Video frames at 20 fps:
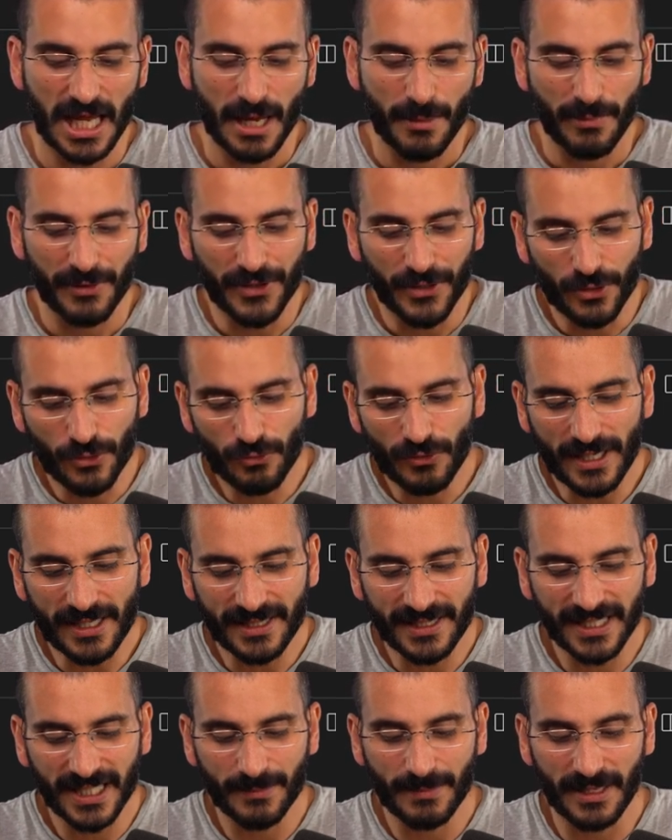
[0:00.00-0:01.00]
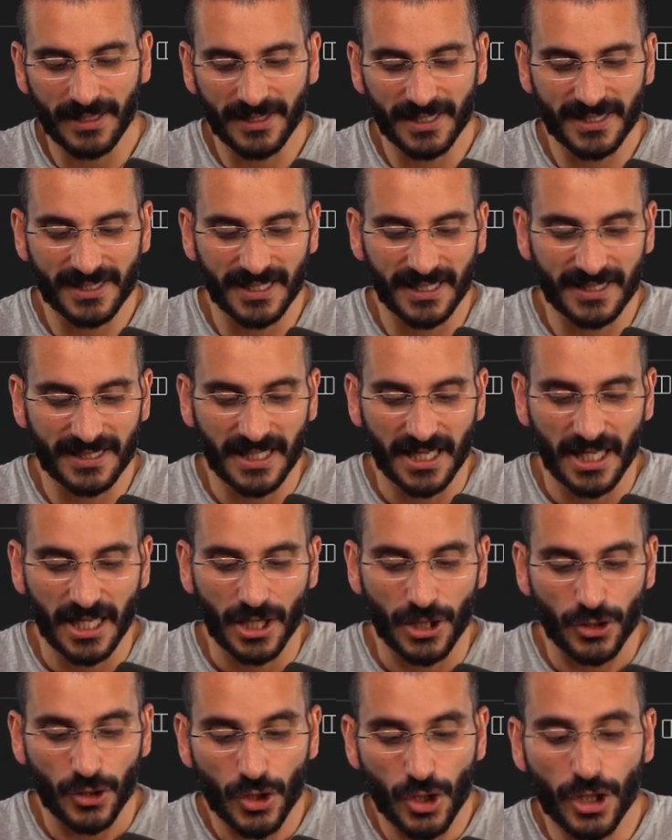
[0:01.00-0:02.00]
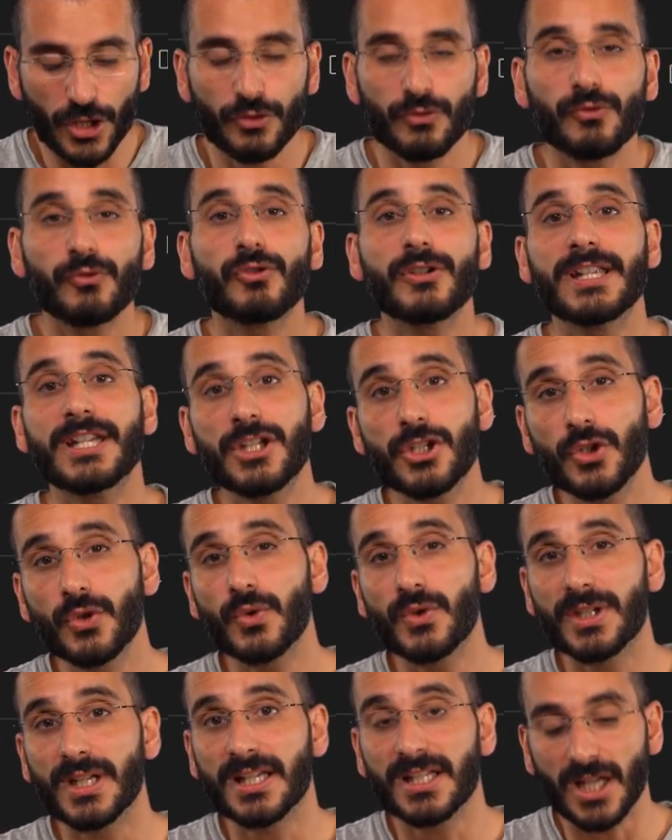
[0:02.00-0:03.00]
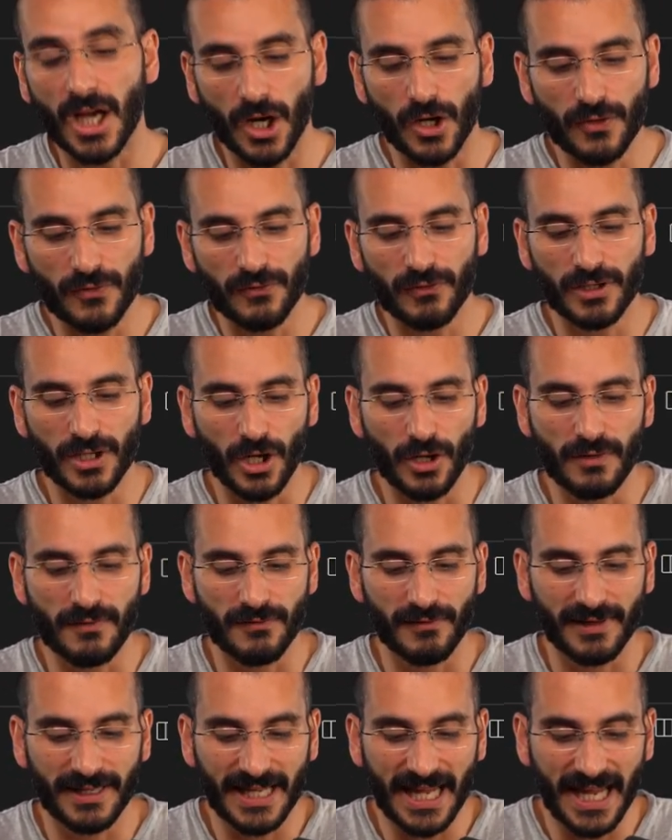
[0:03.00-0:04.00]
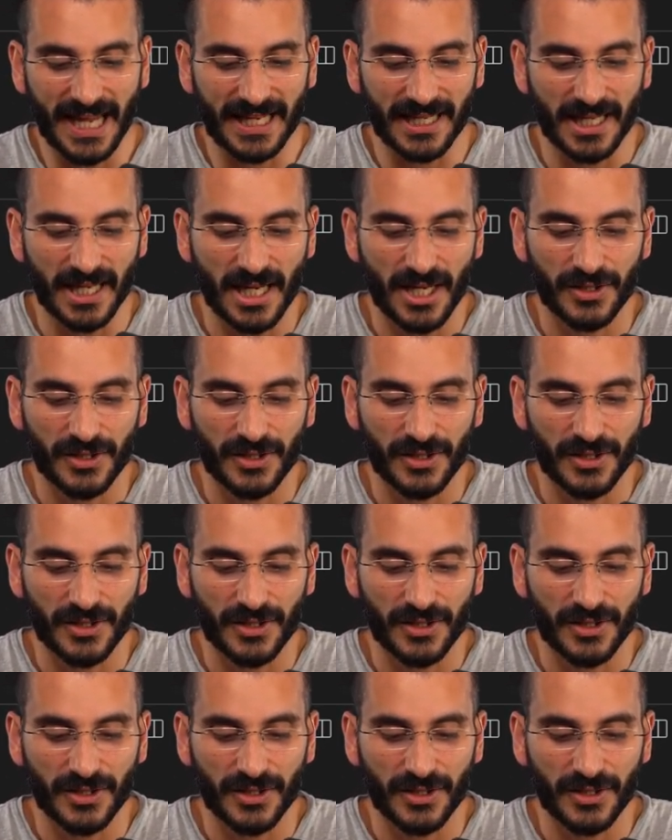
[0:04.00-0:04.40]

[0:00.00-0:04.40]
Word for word: But the great thing about this is you can reuse this over and over again.